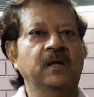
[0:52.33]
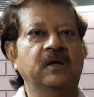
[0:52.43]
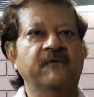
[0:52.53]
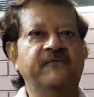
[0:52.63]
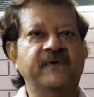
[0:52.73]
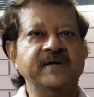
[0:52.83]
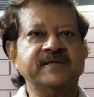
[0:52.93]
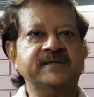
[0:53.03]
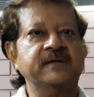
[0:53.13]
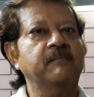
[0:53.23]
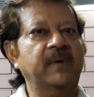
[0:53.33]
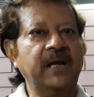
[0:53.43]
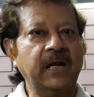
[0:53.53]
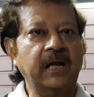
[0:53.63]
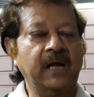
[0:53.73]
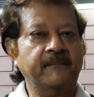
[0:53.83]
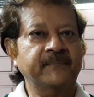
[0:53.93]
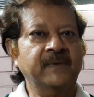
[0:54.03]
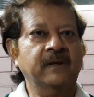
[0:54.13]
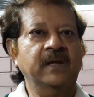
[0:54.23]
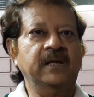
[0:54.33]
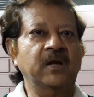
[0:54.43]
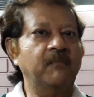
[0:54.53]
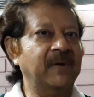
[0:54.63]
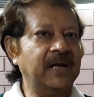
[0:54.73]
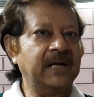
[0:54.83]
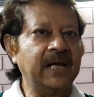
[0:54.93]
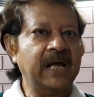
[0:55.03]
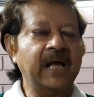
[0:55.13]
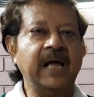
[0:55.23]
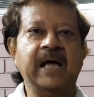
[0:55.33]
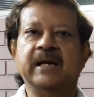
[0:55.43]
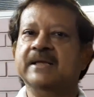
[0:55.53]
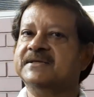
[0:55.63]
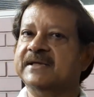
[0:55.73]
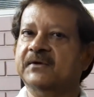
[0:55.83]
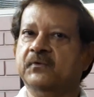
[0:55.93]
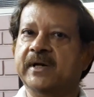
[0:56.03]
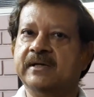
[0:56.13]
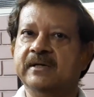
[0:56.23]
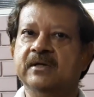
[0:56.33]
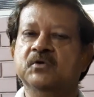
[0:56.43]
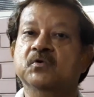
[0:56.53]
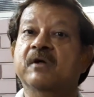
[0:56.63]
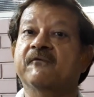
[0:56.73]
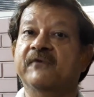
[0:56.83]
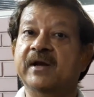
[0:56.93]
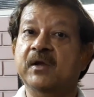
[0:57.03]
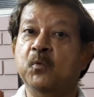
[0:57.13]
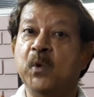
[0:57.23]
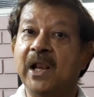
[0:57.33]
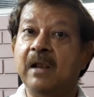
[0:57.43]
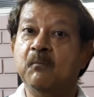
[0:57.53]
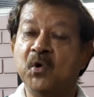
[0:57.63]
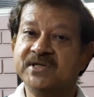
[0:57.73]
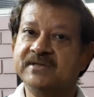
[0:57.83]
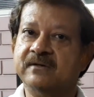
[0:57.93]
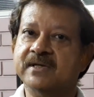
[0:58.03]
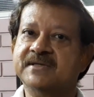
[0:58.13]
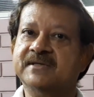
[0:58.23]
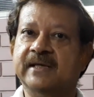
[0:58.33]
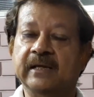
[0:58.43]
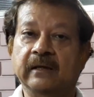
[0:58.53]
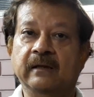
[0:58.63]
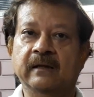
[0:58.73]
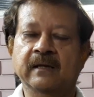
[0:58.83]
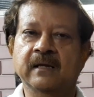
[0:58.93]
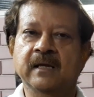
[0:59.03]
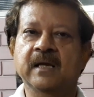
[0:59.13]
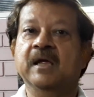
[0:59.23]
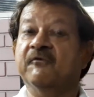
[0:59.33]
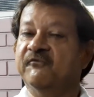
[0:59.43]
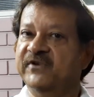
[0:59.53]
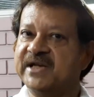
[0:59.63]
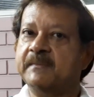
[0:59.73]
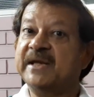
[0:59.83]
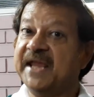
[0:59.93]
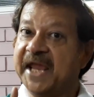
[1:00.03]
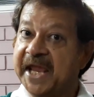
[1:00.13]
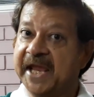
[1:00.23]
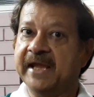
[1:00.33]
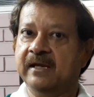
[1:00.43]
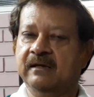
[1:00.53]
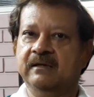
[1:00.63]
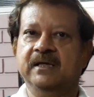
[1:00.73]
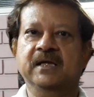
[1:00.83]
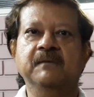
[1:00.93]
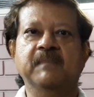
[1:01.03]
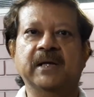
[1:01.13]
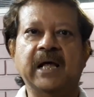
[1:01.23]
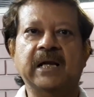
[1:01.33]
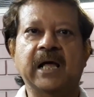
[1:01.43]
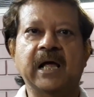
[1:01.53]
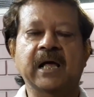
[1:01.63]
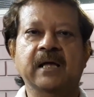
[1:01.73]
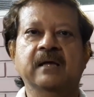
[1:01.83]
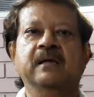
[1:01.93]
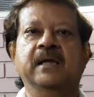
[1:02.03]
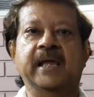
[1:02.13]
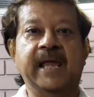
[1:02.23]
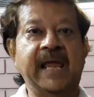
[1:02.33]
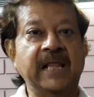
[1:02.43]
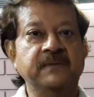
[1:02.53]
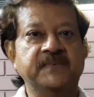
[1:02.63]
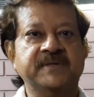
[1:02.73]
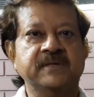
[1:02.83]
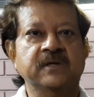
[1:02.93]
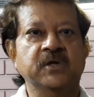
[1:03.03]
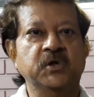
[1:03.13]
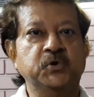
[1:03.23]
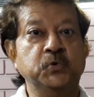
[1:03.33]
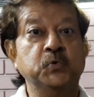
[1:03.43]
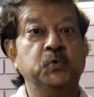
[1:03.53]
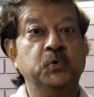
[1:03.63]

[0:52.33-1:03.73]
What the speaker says: Now first, banana. Now banana are a secret to the very well moisturized skin. Vitamin A in banana helps to